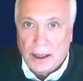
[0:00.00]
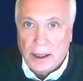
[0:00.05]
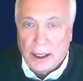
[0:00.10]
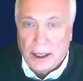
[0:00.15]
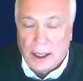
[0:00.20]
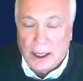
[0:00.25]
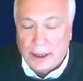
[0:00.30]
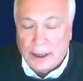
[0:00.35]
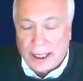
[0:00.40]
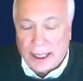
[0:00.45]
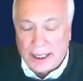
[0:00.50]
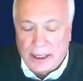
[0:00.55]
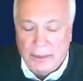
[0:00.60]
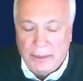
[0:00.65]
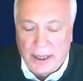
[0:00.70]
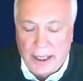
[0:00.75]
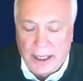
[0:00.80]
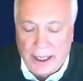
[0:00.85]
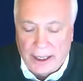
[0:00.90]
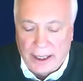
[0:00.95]
I would like to
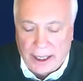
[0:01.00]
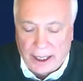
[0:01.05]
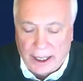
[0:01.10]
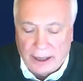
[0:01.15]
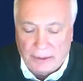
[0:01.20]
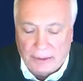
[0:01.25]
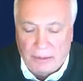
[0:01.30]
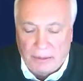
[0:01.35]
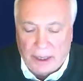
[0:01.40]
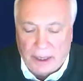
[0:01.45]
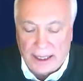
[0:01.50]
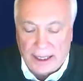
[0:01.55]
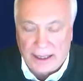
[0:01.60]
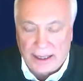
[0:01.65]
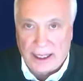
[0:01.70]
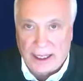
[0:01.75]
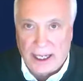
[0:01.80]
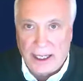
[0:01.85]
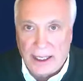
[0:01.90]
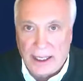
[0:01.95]
begin out by
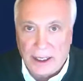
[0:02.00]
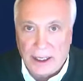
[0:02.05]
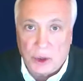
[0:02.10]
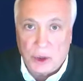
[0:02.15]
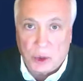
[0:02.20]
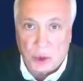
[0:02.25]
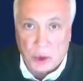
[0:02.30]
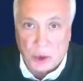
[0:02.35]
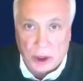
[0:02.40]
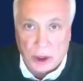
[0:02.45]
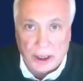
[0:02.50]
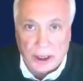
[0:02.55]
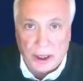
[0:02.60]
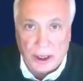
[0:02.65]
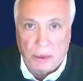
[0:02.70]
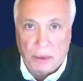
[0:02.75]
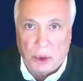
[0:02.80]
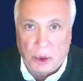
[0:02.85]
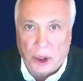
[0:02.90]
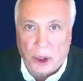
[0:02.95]
saying it's really
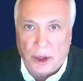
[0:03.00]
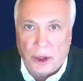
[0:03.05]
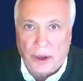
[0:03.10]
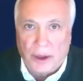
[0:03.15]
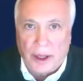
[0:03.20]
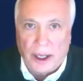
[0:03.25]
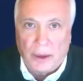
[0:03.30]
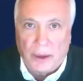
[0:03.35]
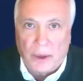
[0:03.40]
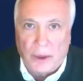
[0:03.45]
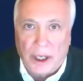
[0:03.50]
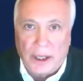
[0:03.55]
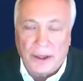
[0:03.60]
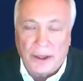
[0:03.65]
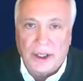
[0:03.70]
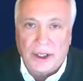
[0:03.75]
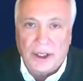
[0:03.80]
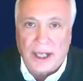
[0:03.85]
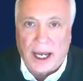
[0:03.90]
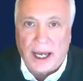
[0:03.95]
important that we
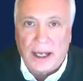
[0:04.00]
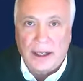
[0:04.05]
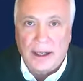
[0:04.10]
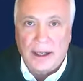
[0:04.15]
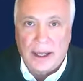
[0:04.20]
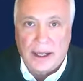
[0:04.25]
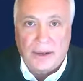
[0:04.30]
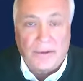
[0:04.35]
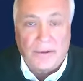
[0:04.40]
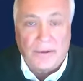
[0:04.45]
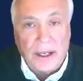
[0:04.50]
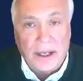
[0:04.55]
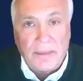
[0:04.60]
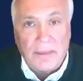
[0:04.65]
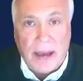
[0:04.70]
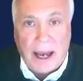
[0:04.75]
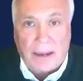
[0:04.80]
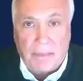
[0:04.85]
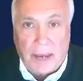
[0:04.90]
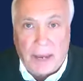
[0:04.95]
understand that a
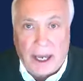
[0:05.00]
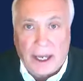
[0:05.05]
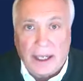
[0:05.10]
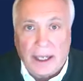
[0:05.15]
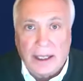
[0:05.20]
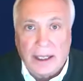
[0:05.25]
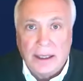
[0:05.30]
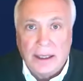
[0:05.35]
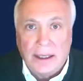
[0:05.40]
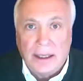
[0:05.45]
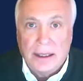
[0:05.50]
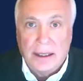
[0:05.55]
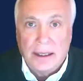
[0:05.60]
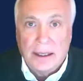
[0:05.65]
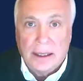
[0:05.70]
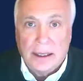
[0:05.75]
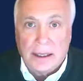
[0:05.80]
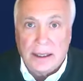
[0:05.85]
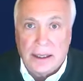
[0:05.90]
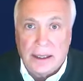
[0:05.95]
feedback bank
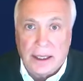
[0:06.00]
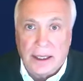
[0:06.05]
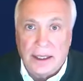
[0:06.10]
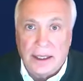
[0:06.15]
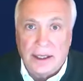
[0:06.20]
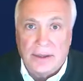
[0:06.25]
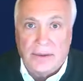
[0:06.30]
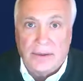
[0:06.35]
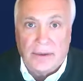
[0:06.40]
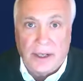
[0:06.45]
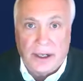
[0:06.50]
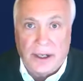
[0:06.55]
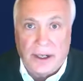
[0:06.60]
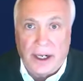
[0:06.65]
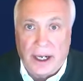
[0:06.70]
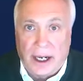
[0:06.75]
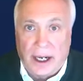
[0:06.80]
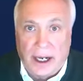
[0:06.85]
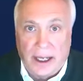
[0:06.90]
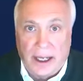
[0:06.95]
contains
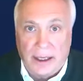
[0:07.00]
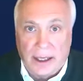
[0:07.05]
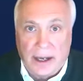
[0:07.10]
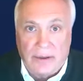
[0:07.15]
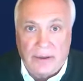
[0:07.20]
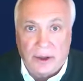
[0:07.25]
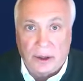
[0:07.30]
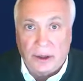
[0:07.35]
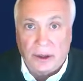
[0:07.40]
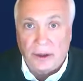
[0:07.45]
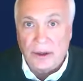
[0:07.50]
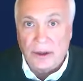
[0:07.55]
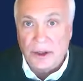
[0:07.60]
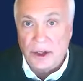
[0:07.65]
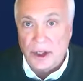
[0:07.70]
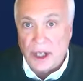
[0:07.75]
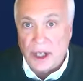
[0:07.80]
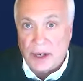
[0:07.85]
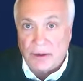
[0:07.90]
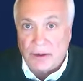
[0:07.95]
very high-level
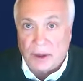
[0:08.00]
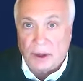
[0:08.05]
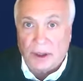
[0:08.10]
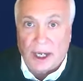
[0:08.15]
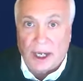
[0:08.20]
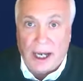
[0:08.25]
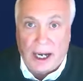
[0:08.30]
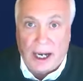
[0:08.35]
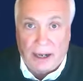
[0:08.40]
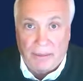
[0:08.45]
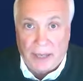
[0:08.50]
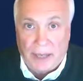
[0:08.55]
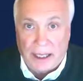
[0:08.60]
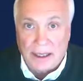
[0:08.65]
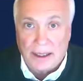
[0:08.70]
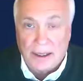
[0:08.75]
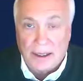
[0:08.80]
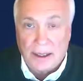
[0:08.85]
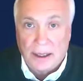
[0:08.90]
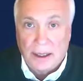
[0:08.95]
general
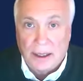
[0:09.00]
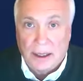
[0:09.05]
comments.